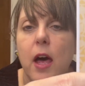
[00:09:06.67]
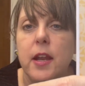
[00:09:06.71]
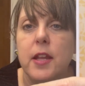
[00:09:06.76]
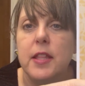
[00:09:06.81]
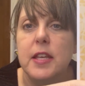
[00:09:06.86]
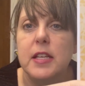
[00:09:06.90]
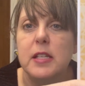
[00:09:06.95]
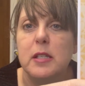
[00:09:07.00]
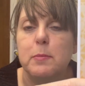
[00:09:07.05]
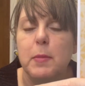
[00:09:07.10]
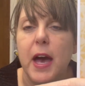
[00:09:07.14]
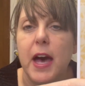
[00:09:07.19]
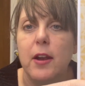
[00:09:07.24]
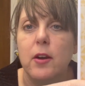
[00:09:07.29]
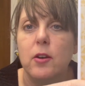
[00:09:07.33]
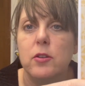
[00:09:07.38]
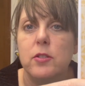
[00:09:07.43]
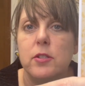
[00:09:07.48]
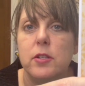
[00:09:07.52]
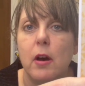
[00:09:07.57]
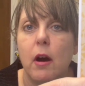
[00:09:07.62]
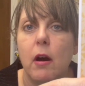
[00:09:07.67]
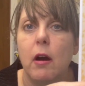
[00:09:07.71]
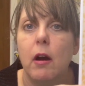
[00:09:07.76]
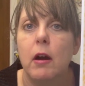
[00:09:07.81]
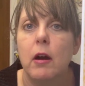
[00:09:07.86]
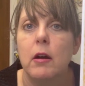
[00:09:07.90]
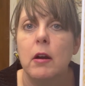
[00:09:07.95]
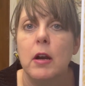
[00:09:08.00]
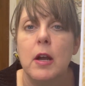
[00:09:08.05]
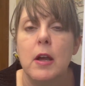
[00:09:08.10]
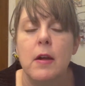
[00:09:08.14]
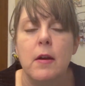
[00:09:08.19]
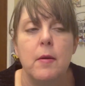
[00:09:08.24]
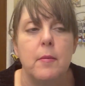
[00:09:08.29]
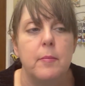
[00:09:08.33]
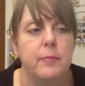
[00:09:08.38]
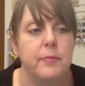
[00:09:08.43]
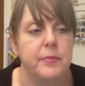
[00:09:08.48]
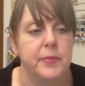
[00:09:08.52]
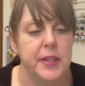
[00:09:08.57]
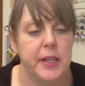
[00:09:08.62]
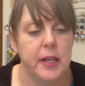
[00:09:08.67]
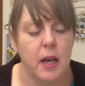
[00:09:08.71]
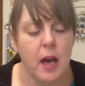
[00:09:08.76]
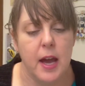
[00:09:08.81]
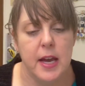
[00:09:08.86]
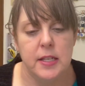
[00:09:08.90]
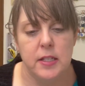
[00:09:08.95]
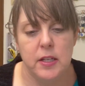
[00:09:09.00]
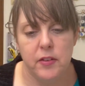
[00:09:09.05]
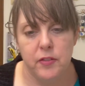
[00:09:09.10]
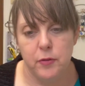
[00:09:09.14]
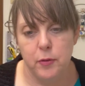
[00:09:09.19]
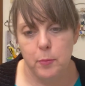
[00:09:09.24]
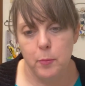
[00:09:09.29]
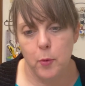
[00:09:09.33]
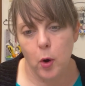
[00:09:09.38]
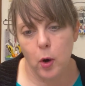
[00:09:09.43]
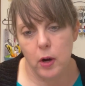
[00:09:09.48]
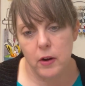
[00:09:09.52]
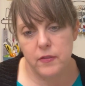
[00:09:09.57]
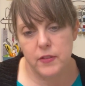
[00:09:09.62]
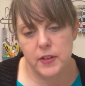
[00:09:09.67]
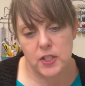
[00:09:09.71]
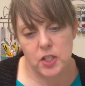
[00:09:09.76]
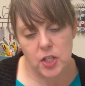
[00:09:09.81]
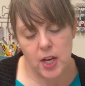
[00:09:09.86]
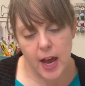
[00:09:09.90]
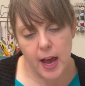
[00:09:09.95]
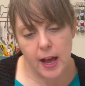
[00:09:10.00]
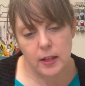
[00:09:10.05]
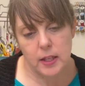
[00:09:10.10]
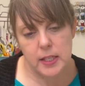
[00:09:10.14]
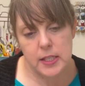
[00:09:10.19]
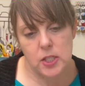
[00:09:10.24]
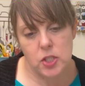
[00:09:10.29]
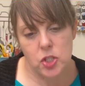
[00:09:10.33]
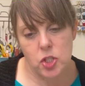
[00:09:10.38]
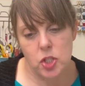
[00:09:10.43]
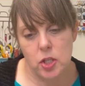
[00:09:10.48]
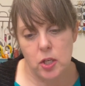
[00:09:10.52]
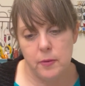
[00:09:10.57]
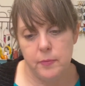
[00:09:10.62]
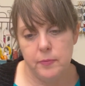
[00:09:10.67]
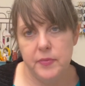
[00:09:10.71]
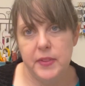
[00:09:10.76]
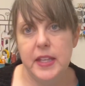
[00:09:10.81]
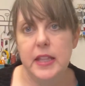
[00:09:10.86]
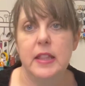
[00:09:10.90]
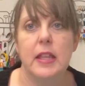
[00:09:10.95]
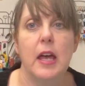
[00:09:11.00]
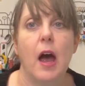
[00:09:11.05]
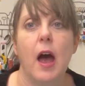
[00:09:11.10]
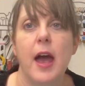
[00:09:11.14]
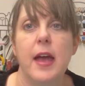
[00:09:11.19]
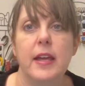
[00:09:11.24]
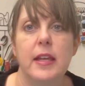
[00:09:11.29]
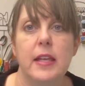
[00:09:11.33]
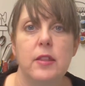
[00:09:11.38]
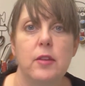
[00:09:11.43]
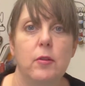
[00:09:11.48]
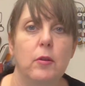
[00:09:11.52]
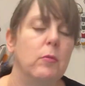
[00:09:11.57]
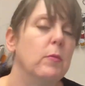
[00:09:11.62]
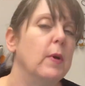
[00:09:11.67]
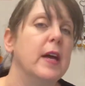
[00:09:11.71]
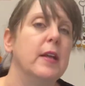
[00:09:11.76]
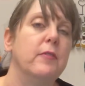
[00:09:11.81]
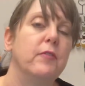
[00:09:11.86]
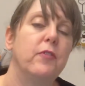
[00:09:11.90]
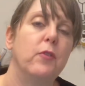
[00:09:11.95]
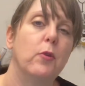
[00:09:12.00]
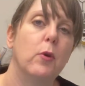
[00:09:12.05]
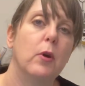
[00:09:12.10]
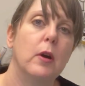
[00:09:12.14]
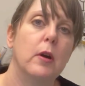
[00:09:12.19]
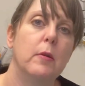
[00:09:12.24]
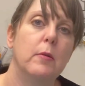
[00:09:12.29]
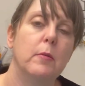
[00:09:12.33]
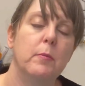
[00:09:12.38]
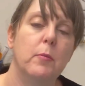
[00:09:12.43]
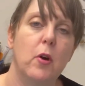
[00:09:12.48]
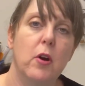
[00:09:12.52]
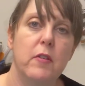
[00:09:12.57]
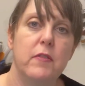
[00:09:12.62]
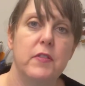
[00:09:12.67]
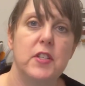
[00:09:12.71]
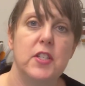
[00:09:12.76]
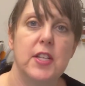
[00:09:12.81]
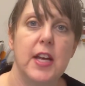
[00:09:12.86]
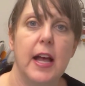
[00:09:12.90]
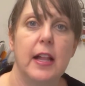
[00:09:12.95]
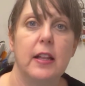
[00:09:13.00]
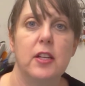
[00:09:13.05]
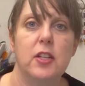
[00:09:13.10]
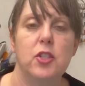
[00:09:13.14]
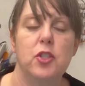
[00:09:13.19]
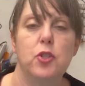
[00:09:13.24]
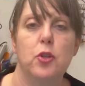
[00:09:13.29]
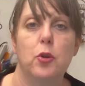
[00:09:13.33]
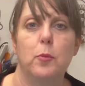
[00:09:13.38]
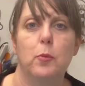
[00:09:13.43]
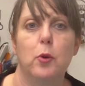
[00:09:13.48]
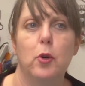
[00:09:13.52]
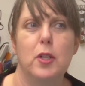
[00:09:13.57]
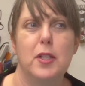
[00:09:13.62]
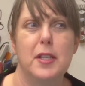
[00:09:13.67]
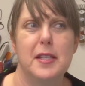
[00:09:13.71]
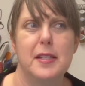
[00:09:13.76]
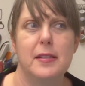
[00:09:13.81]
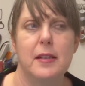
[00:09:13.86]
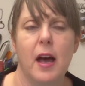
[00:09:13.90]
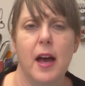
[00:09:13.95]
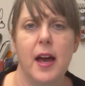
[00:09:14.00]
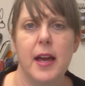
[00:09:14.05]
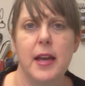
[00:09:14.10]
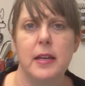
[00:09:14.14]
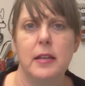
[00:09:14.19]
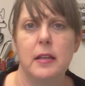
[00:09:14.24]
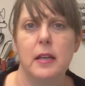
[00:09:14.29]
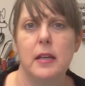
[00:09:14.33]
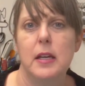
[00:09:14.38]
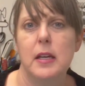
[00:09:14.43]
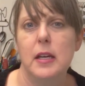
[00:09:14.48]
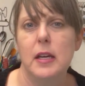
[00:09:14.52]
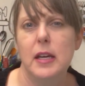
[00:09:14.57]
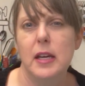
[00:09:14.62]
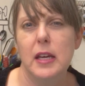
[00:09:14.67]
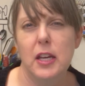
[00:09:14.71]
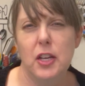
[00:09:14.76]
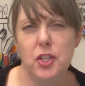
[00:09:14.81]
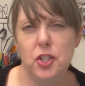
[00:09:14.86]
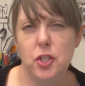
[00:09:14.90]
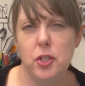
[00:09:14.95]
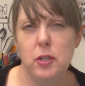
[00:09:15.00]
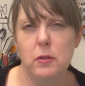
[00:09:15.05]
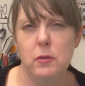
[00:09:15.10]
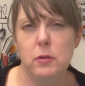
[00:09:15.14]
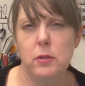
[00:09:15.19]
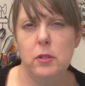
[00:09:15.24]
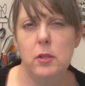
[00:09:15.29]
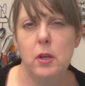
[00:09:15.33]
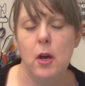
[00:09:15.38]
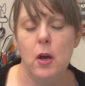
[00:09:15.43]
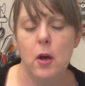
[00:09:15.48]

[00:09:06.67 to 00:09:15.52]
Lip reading: of these patterns are kind of more of a challenge. I either went for more of a challenge or more design issues,